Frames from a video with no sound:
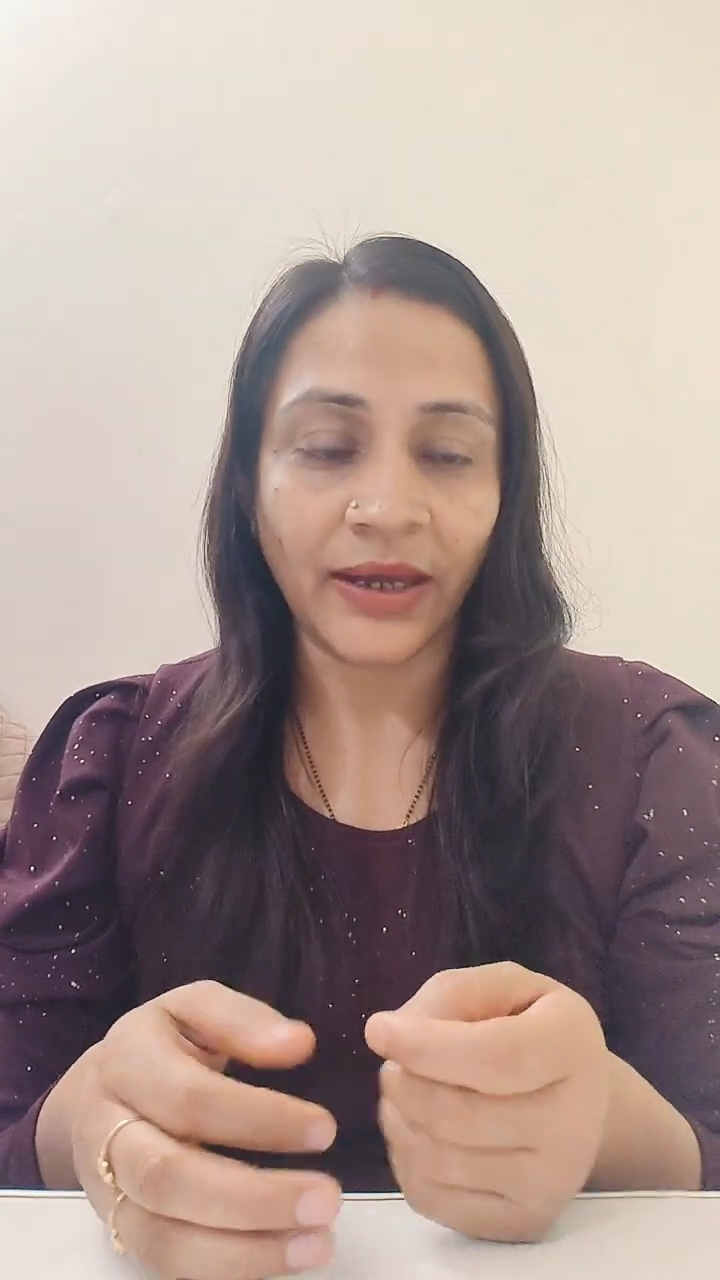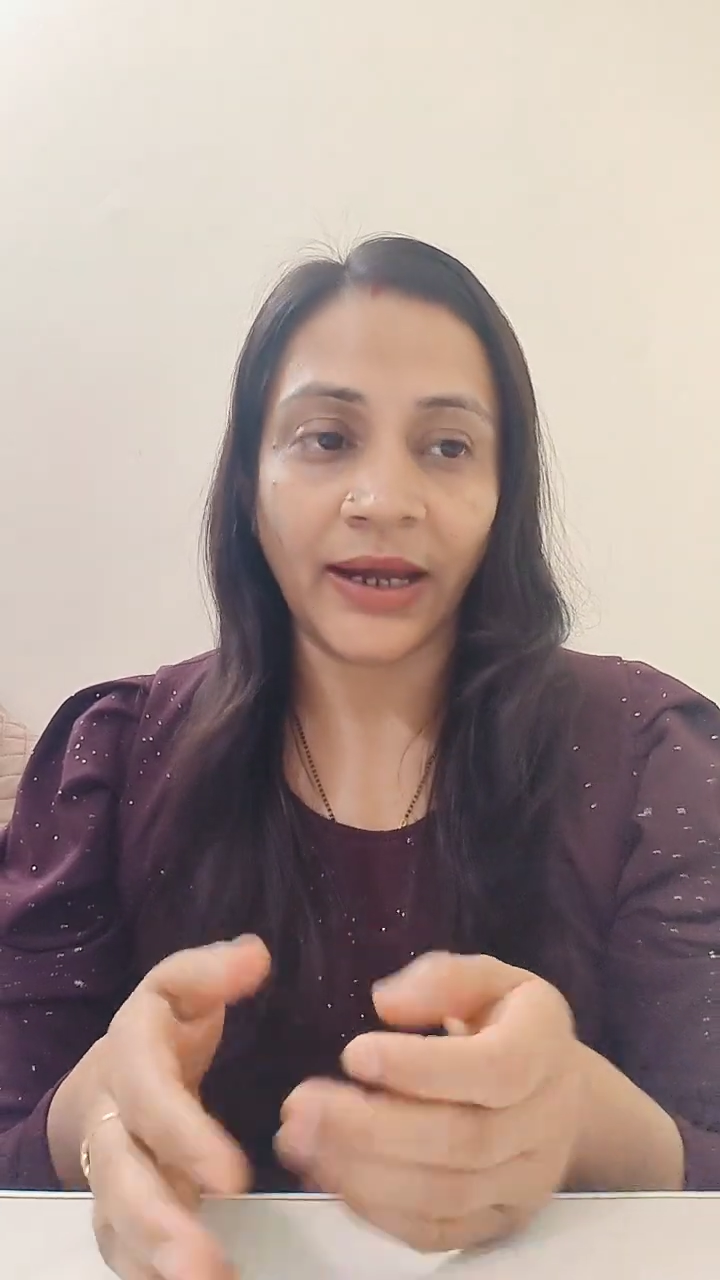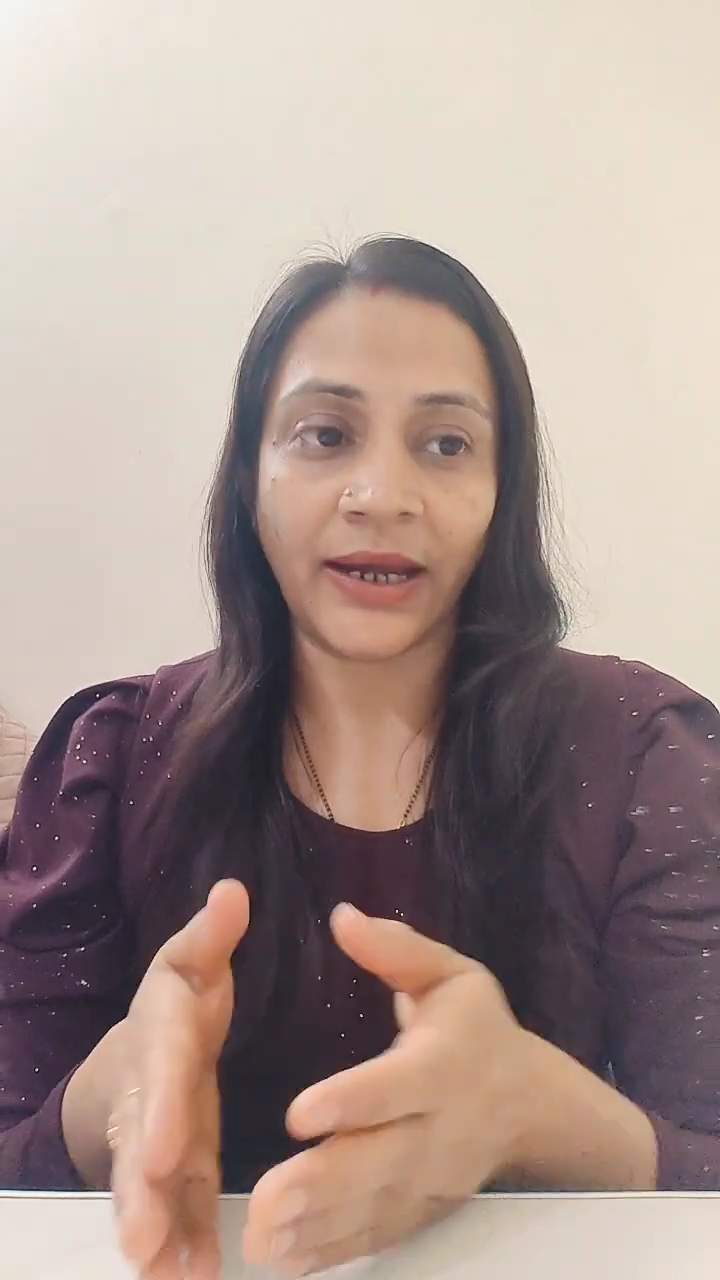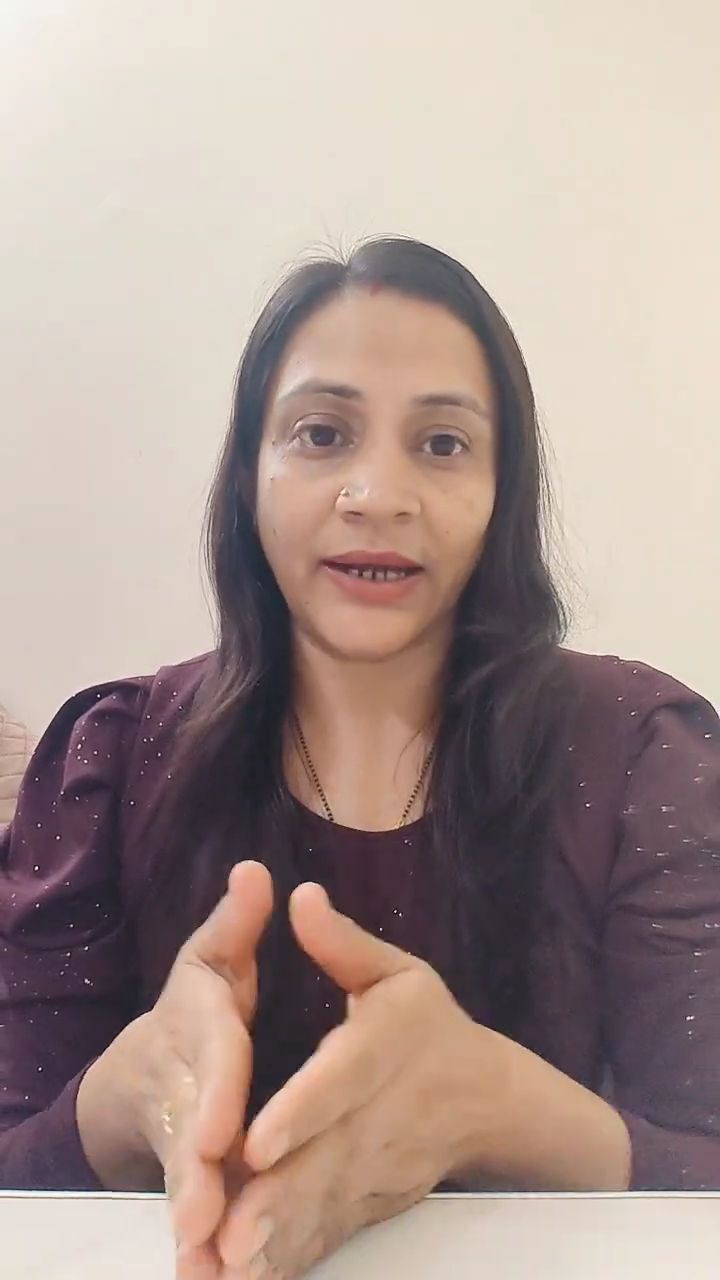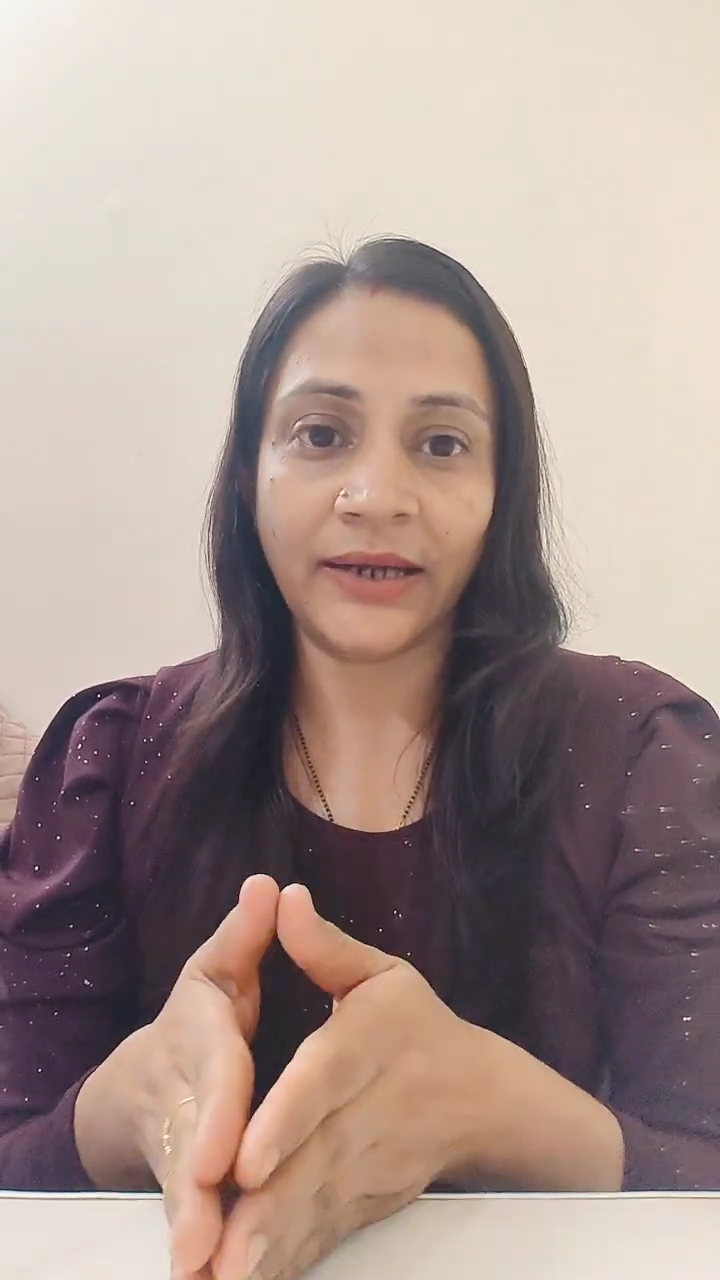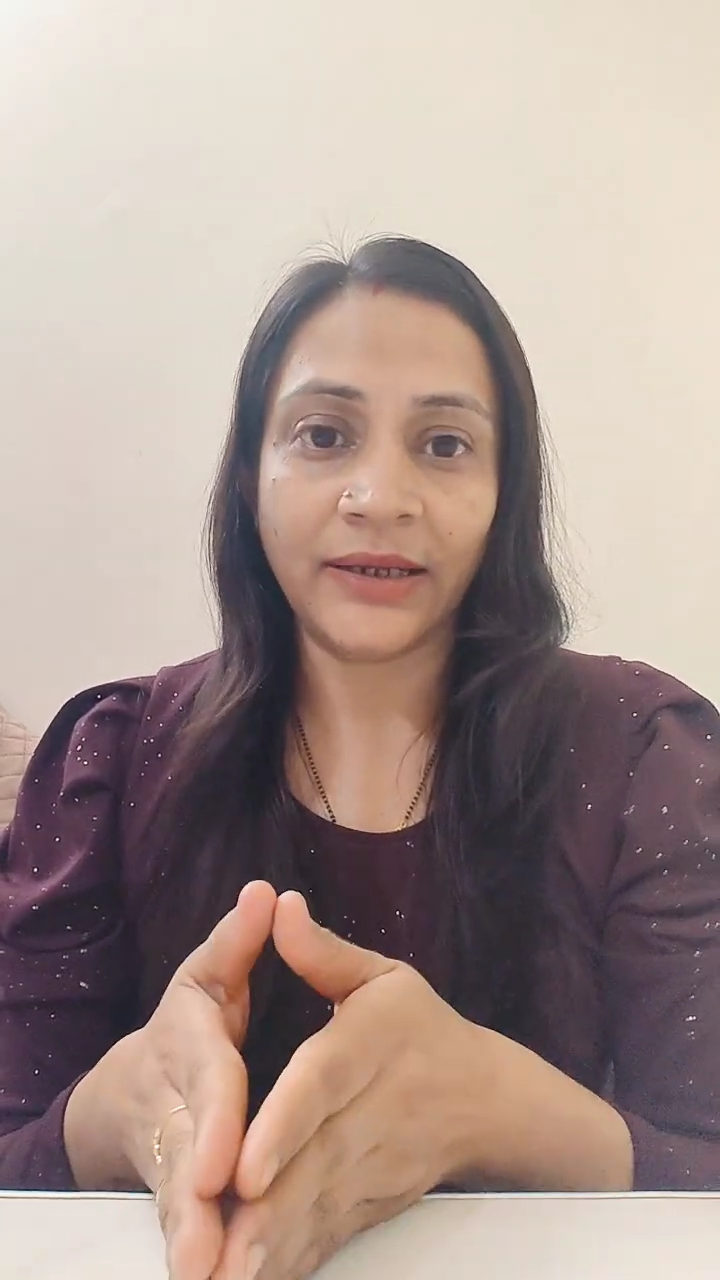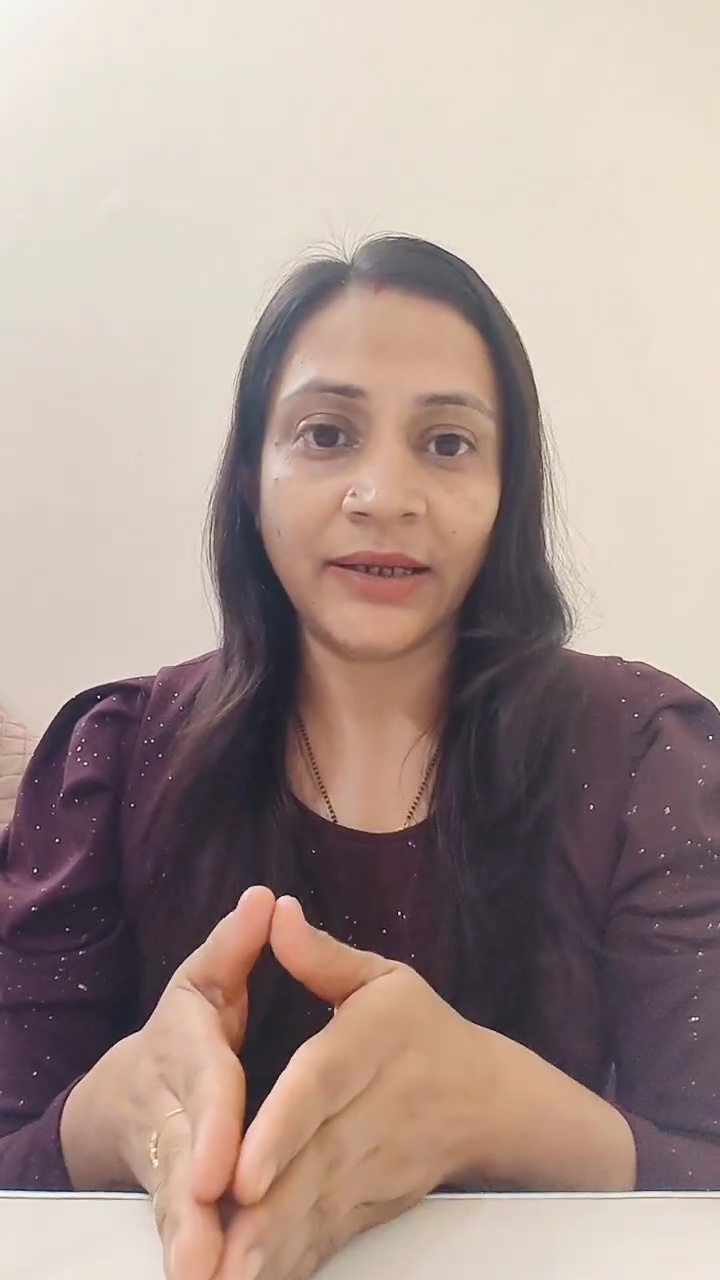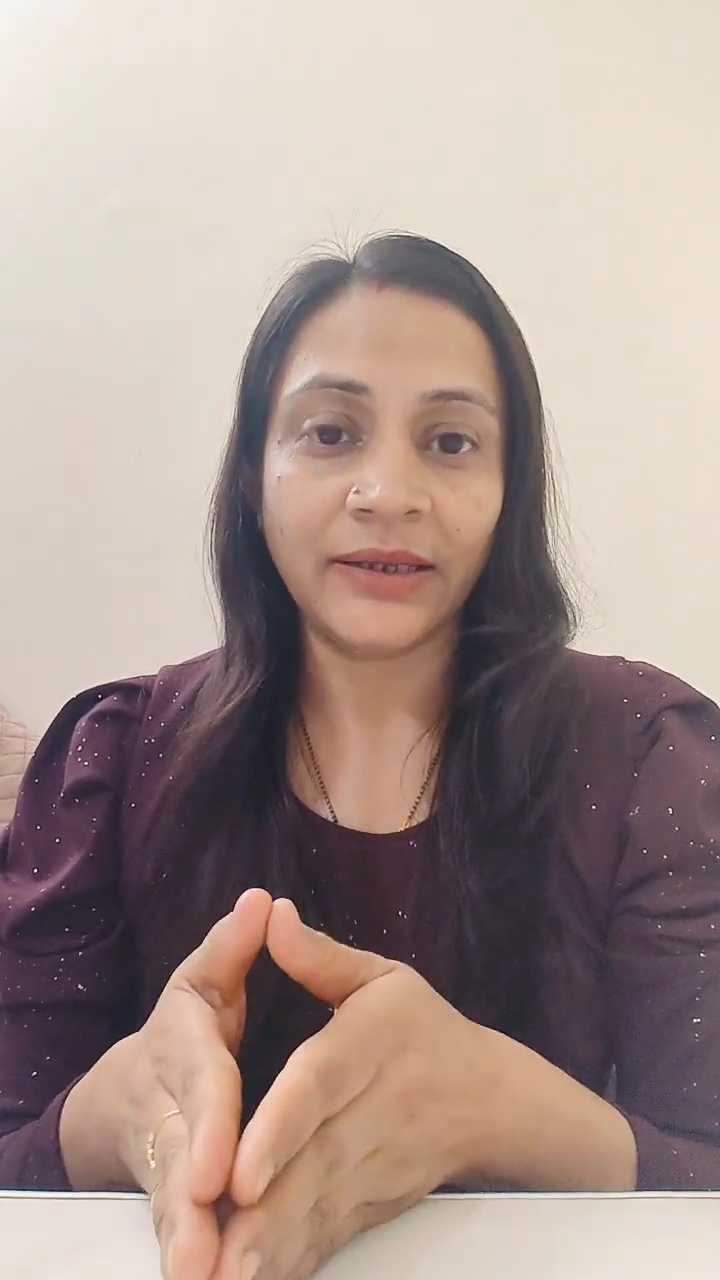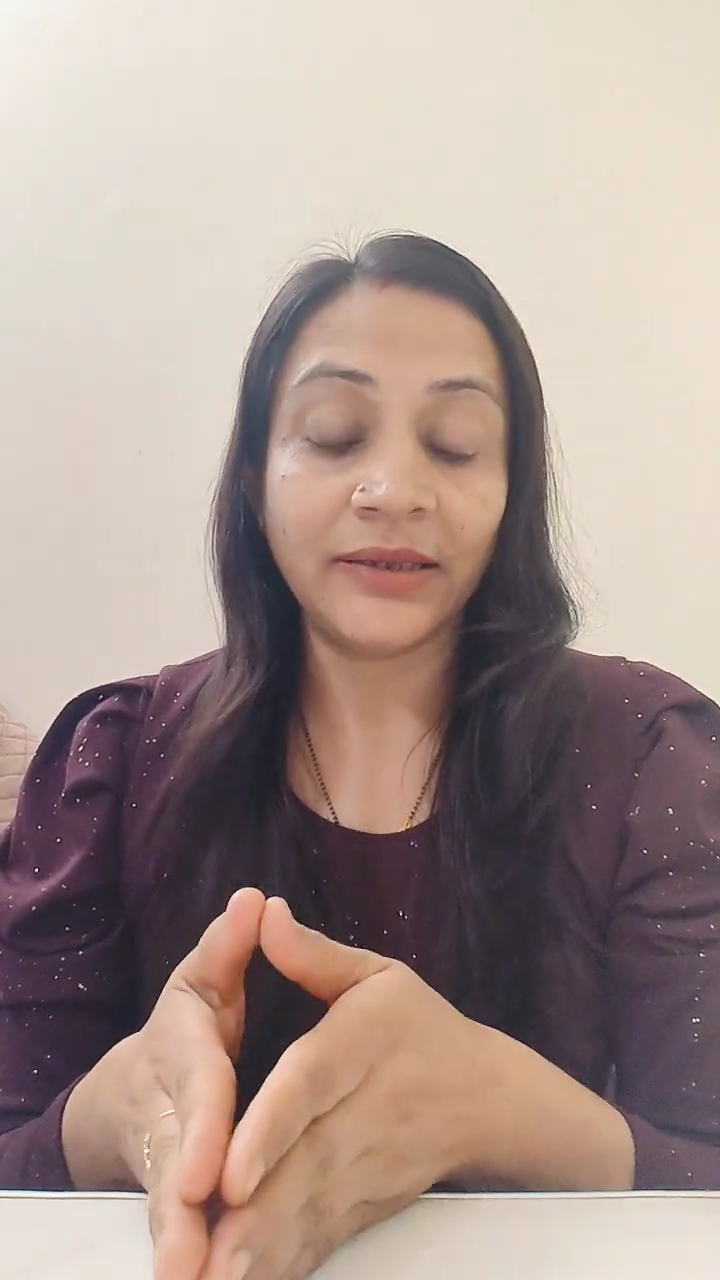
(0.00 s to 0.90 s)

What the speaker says: and